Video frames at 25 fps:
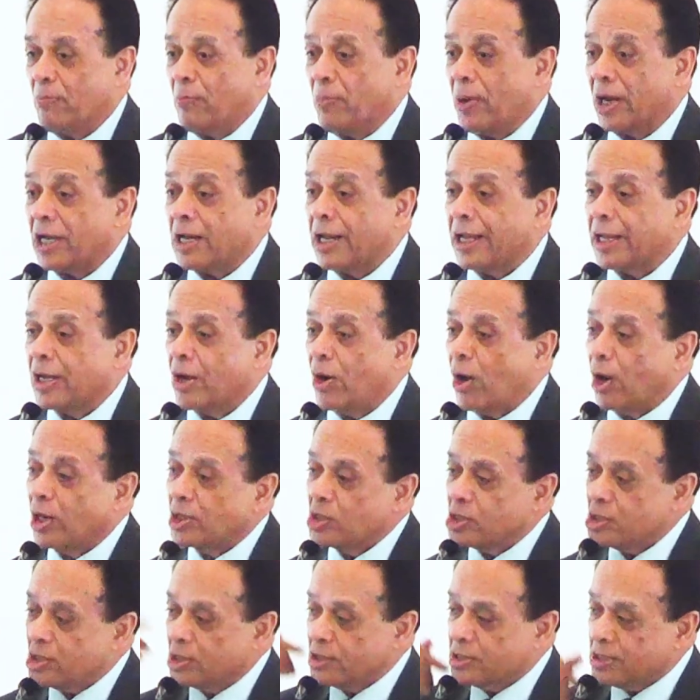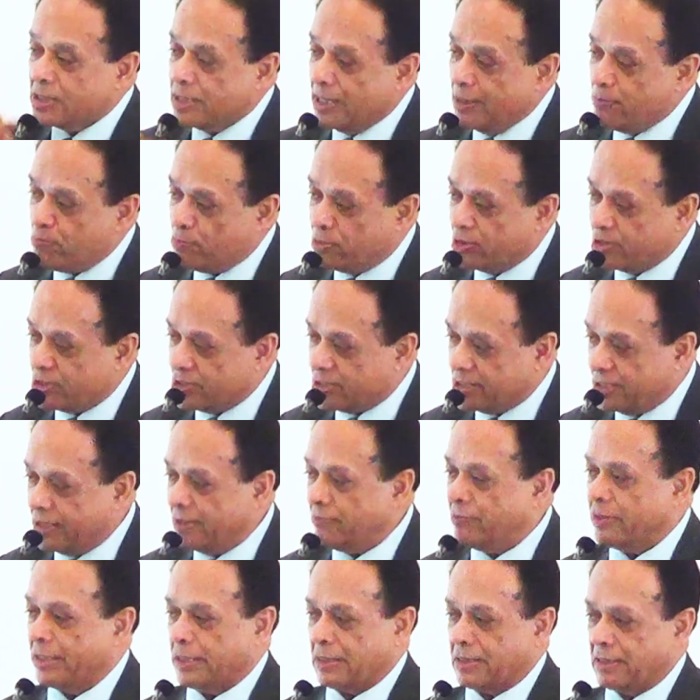But I consciously
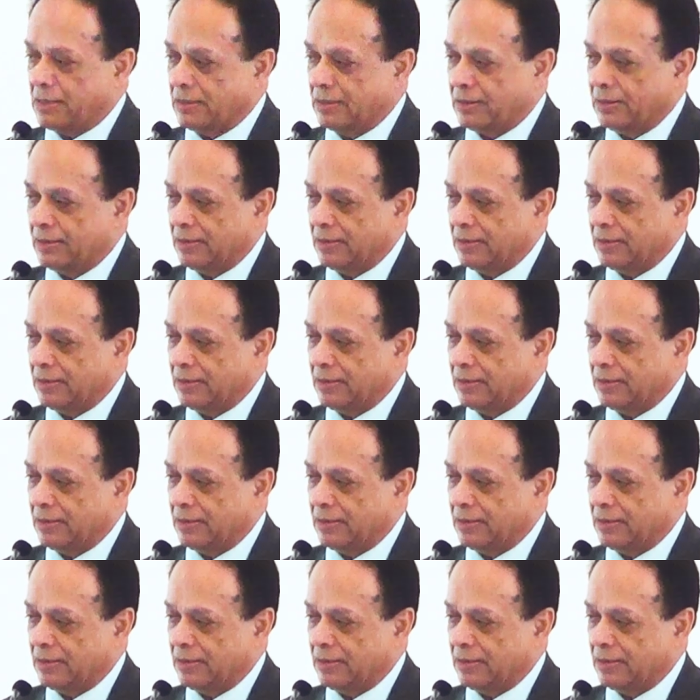perceive it.